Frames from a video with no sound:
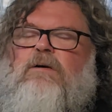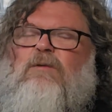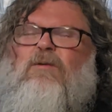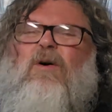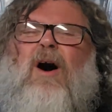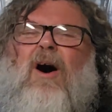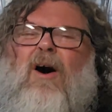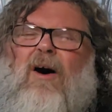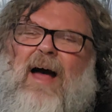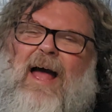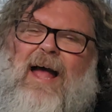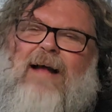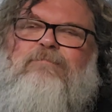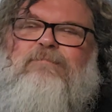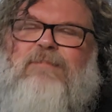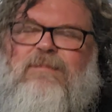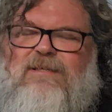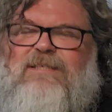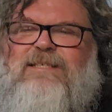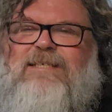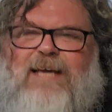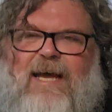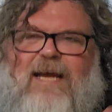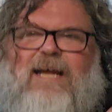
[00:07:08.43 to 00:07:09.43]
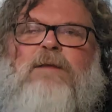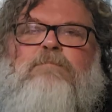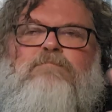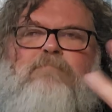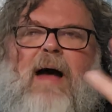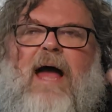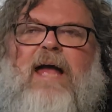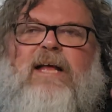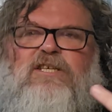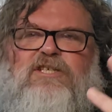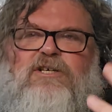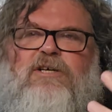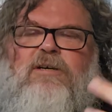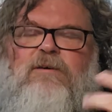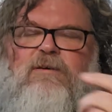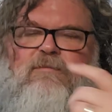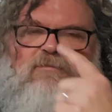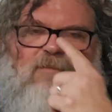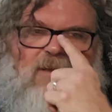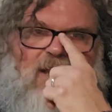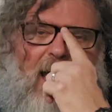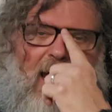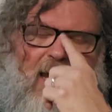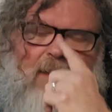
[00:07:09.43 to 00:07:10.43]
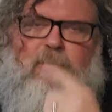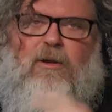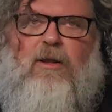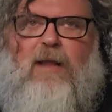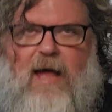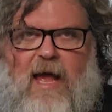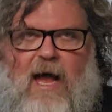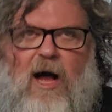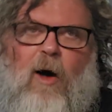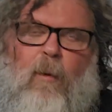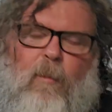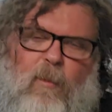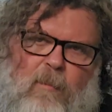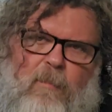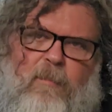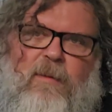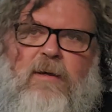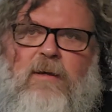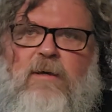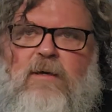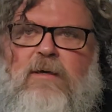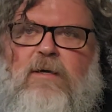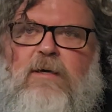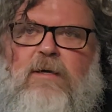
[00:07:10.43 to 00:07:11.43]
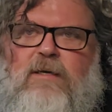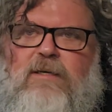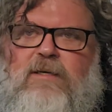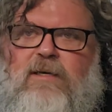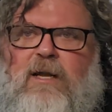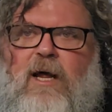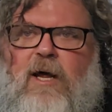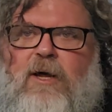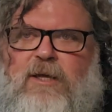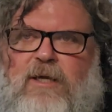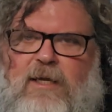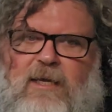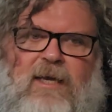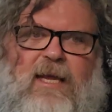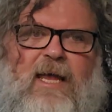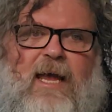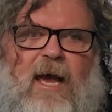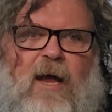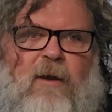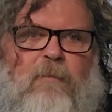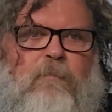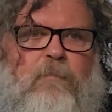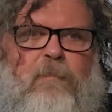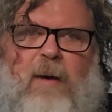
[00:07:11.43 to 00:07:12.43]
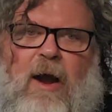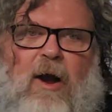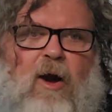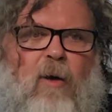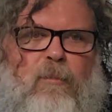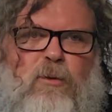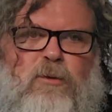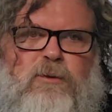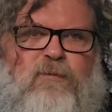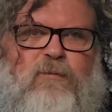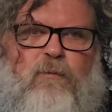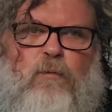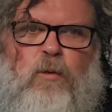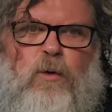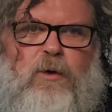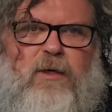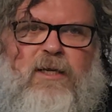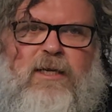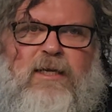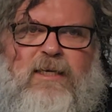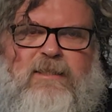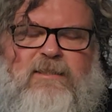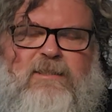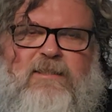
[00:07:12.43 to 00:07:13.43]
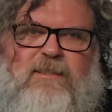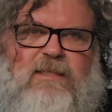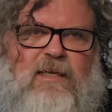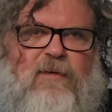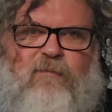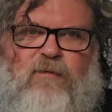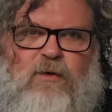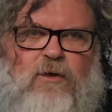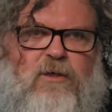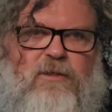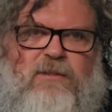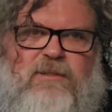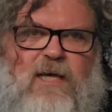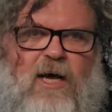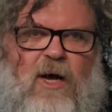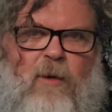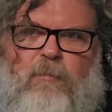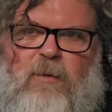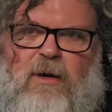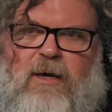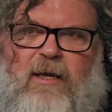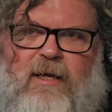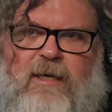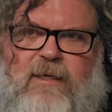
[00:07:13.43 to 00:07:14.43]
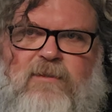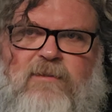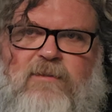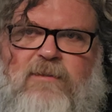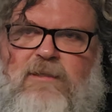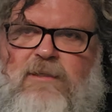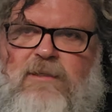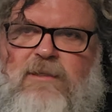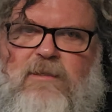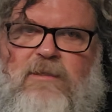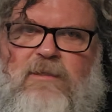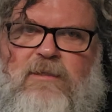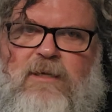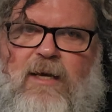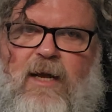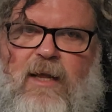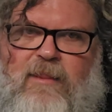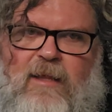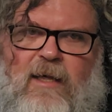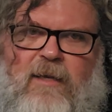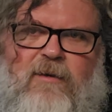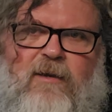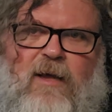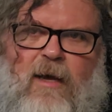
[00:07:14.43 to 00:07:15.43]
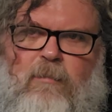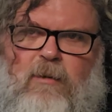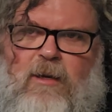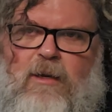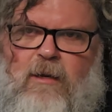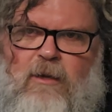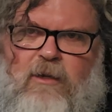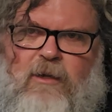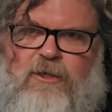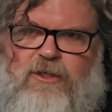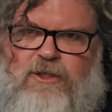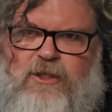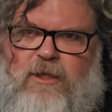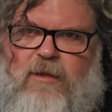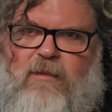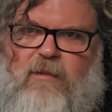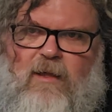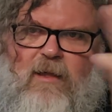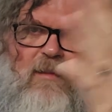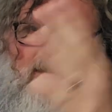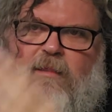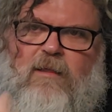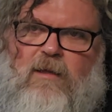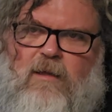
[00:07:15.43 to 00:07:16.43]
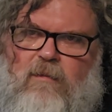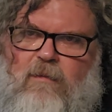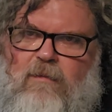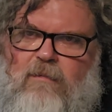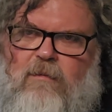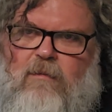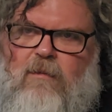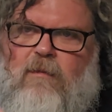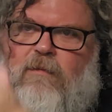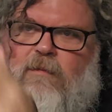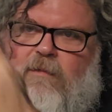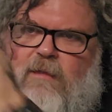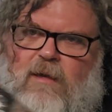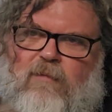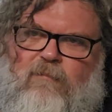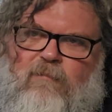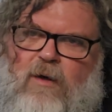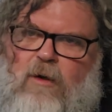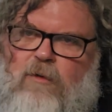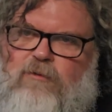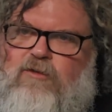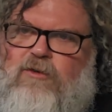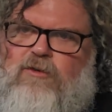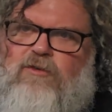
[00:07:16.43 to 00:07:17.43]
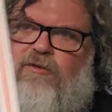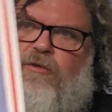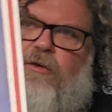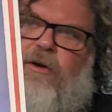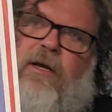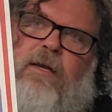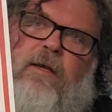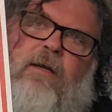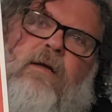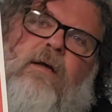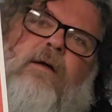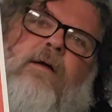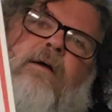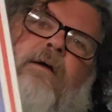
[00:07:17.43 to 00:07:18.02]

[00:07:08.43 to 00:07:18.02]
Well, second major label album. You know, you can count Parables for Wooden Ears as their first album, I guess. And then Double Allergic, then this, then Vulture Street.